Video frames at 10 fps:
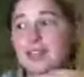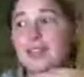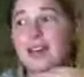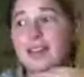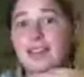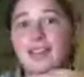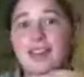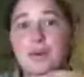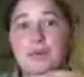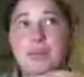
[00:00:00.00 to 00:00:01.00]
I think that's
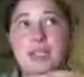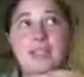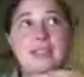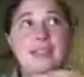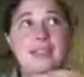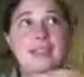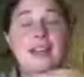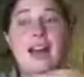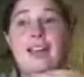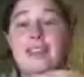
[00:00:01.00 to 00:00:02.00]

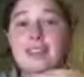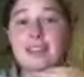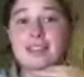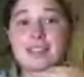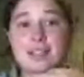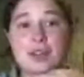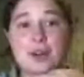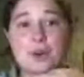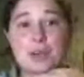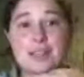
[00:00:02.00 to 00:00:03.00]
going to go
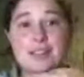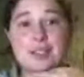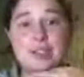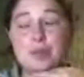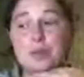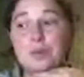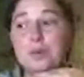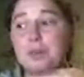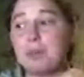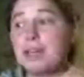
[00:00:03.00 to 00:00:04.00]
into the
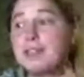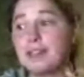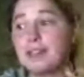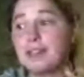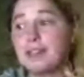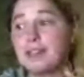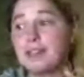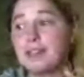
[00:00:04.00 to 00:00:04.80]
mindset class,